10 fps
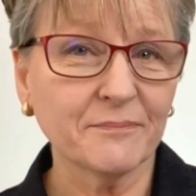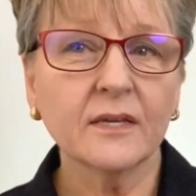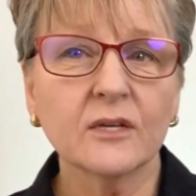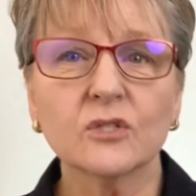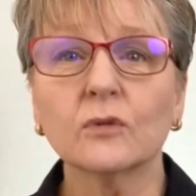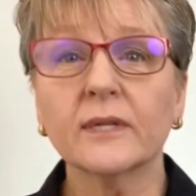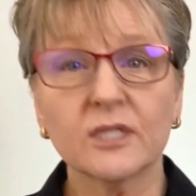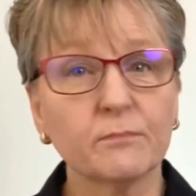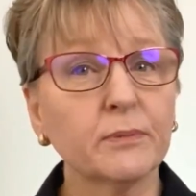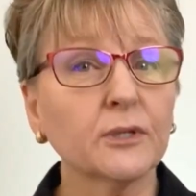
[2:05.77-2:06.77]
So let's
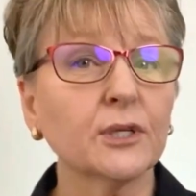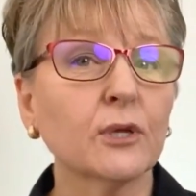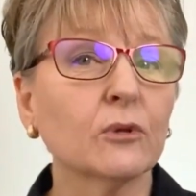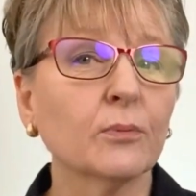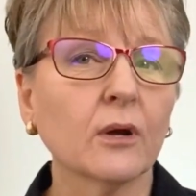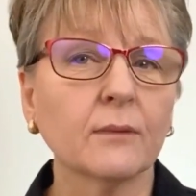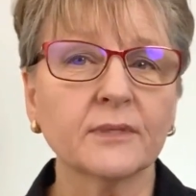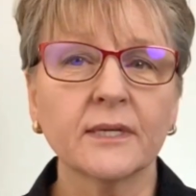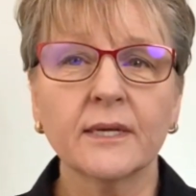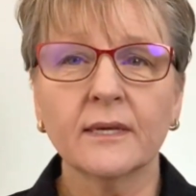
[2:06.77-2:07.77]
build another prompt,
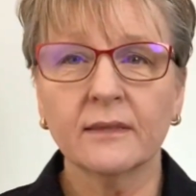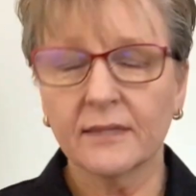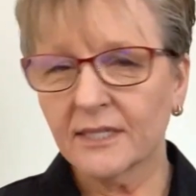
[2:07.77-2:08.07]
this